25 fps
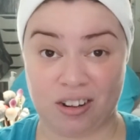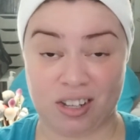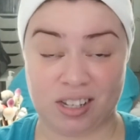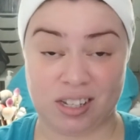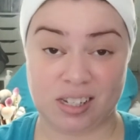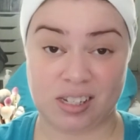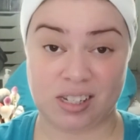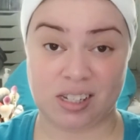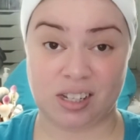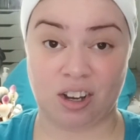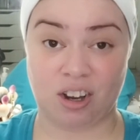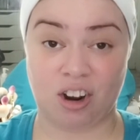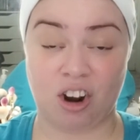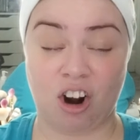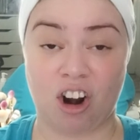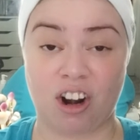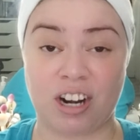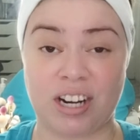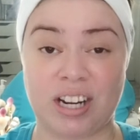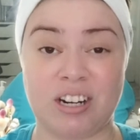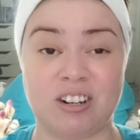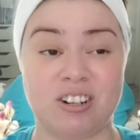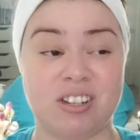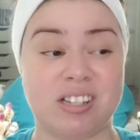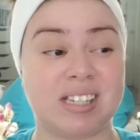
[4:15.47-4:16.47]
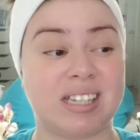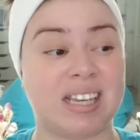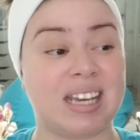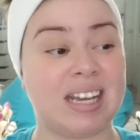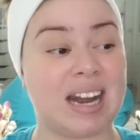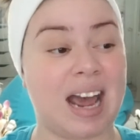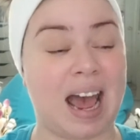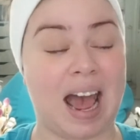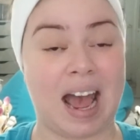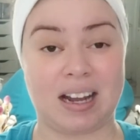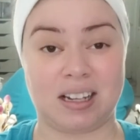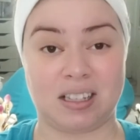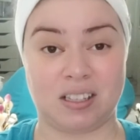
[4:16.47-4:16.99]
This is the Garnier Skin
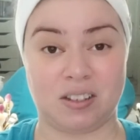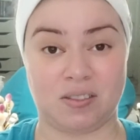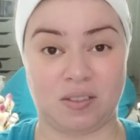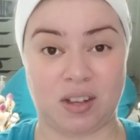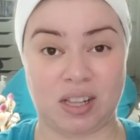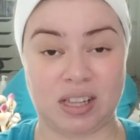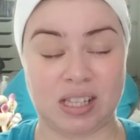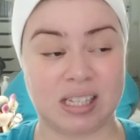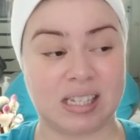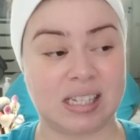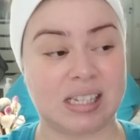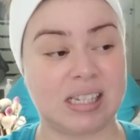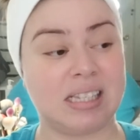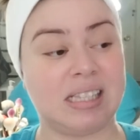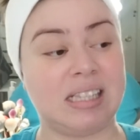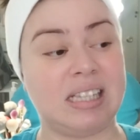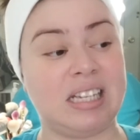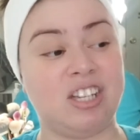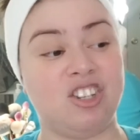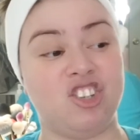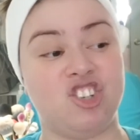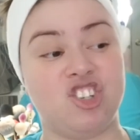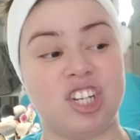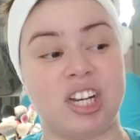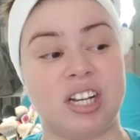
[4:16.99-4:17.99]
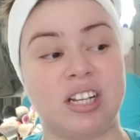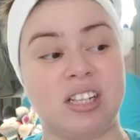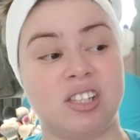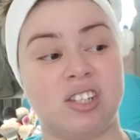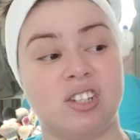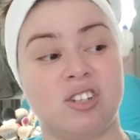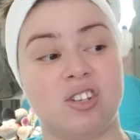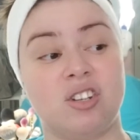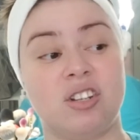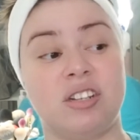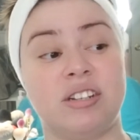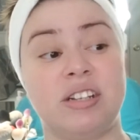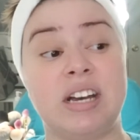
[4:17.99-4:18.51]
Active, and this is the
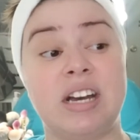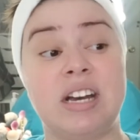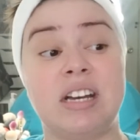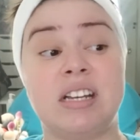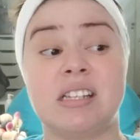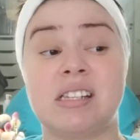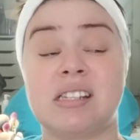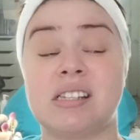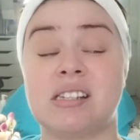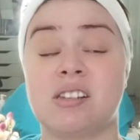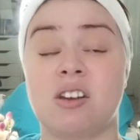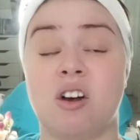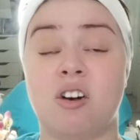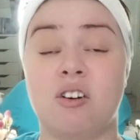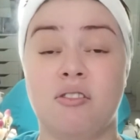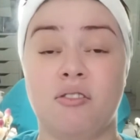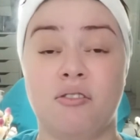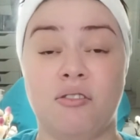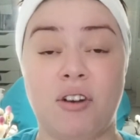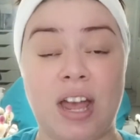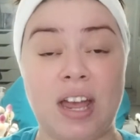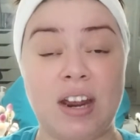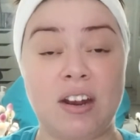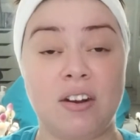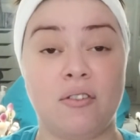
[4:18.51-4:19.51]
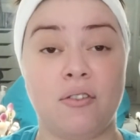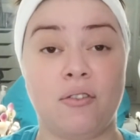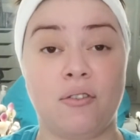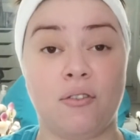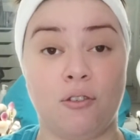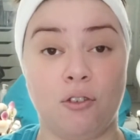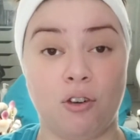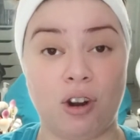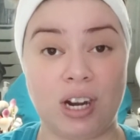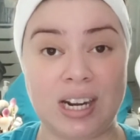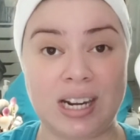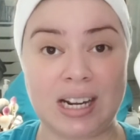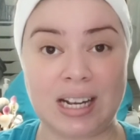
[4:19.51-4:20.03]
Gentle Sulfate
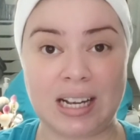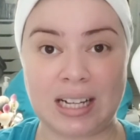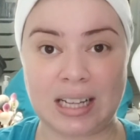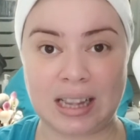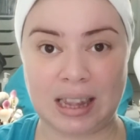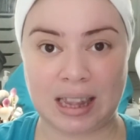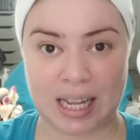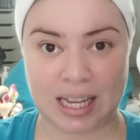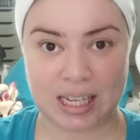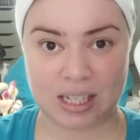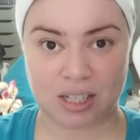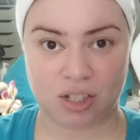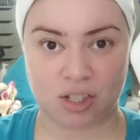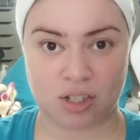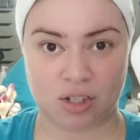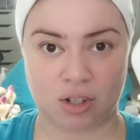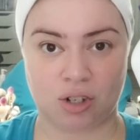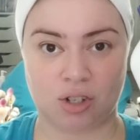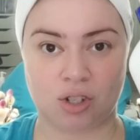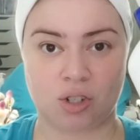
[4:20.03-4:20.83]
Free Cleanser.